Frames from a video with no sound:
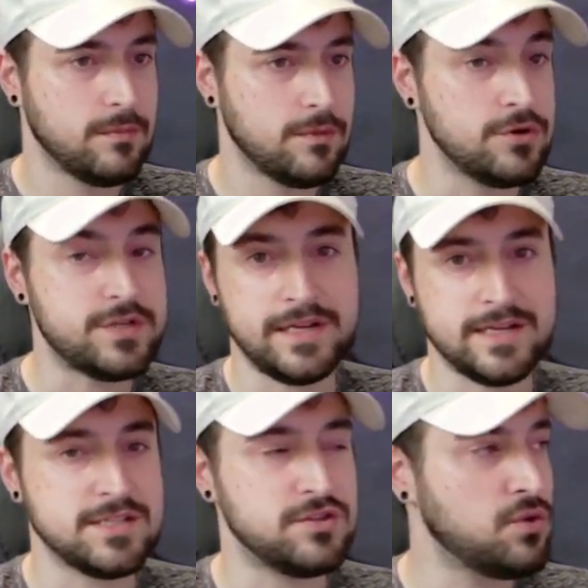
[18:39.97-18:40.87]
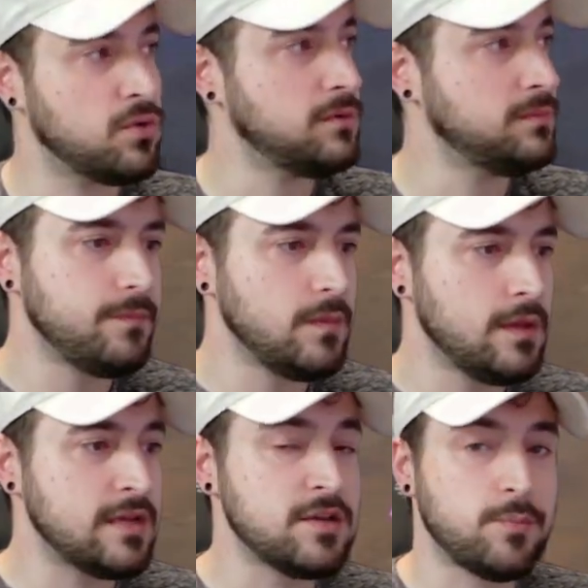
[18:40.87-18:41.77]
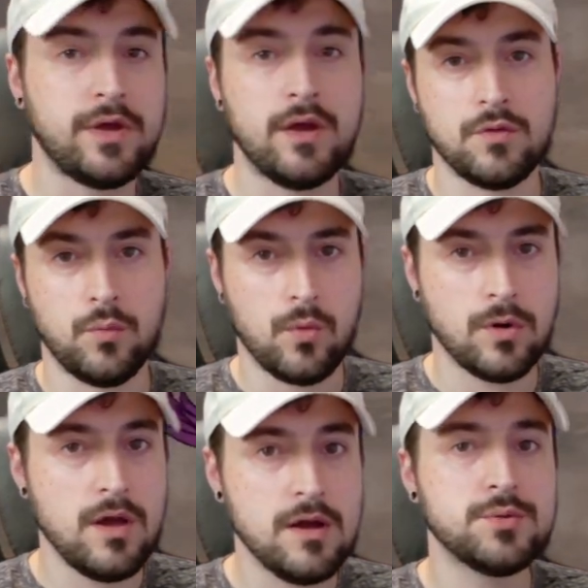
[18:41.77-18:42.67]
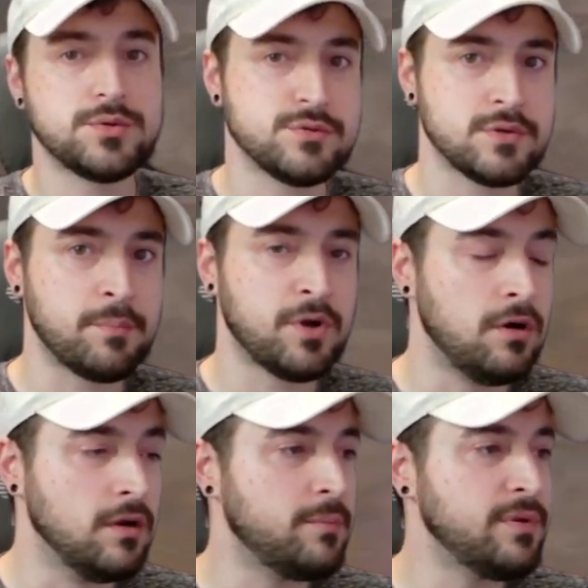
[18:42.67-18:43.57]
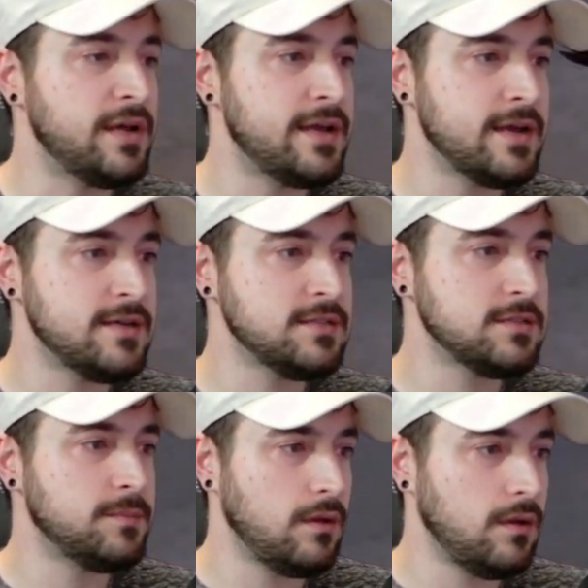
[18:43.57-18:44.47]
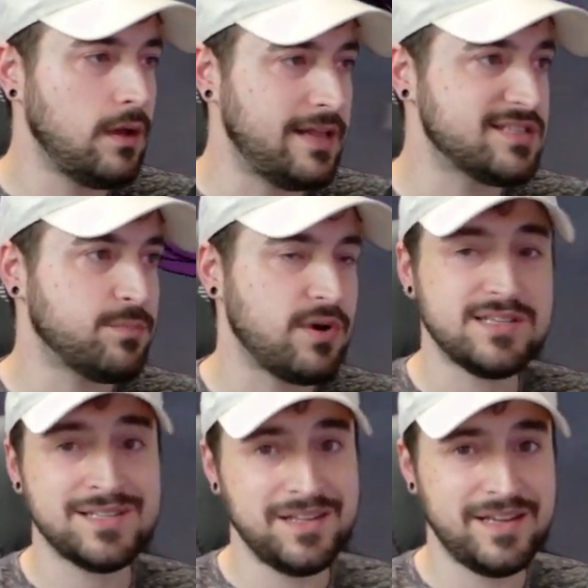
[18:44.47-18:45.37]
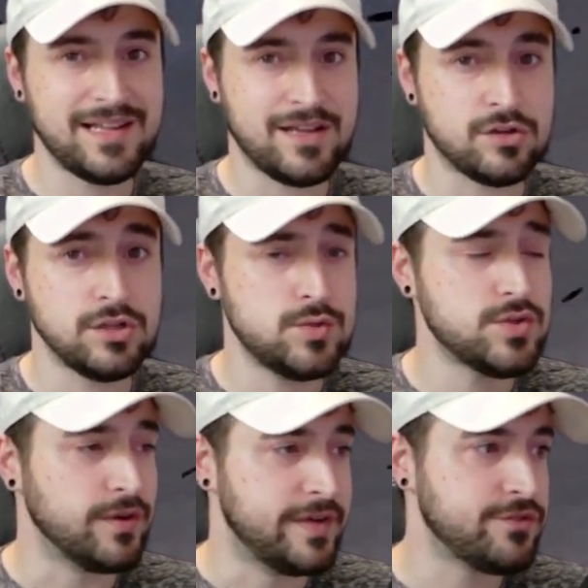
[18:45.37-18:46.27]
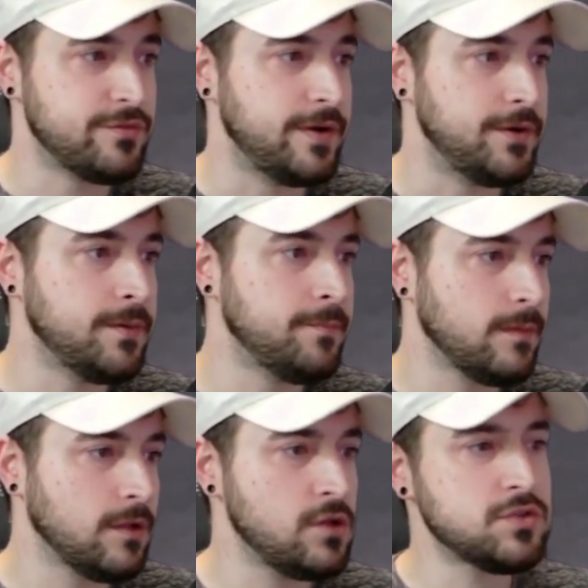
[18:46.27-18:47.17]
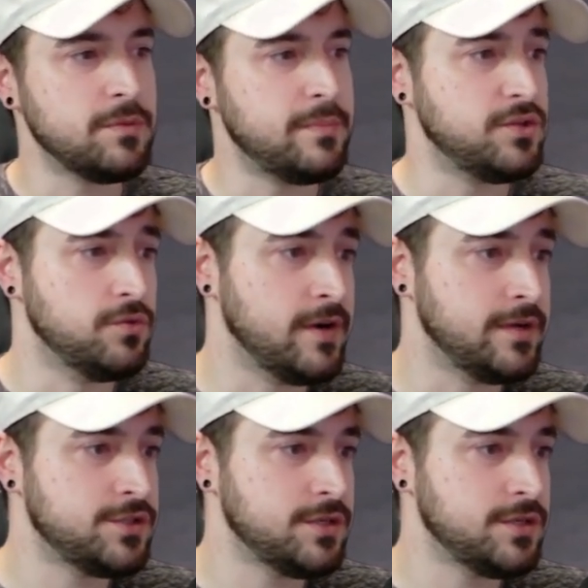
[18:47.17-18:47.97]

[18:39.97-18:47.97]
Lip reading: 13 hits in total. Next up we got the Warlock, which is what I'm currently playing as. And it's surprisingly like a close range fighter. Close to mid-range.